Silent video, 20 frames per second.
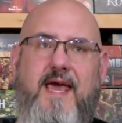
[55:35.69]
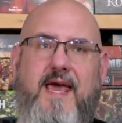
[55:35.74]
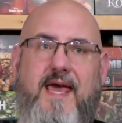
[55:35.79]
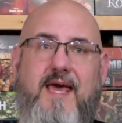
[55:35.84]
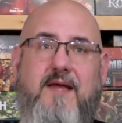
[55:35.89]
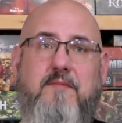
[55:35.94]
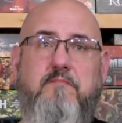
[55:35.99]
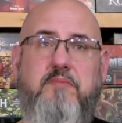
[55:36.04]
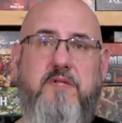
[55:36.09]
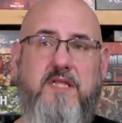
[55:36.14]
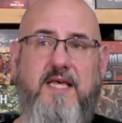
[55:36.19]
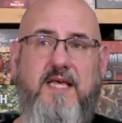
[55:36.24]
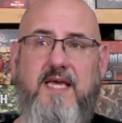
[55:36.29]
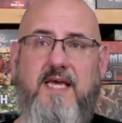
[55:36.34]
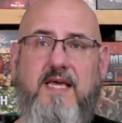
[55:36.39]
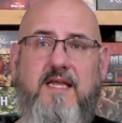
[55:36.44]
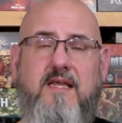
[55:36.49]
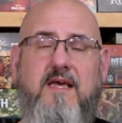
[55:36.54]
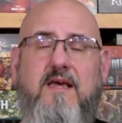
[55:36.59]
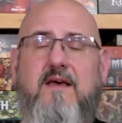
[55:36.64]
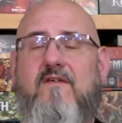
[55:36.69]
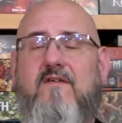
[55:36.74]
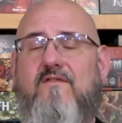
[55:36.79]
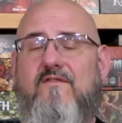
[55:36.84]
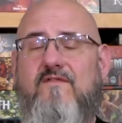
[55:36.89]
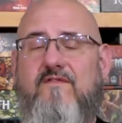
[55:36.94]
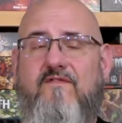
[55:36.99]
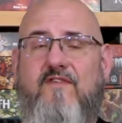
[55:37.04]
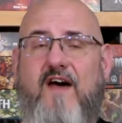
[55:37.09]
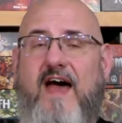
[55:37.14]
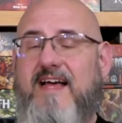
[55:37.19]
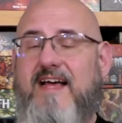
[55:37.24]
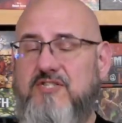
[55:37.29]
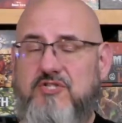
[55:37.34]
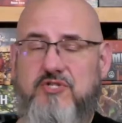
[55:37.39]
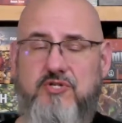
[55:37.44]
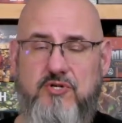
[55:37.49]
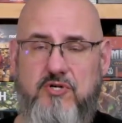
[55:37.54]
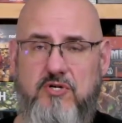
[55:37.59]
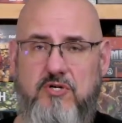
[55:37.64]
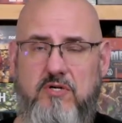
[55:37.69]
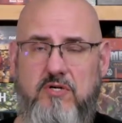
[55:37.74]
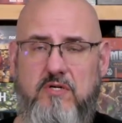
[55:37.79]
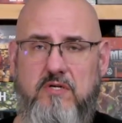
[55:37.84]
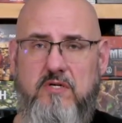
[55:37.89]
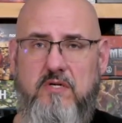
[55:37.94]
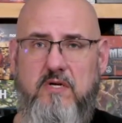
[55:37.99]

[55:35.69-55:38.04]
and played faster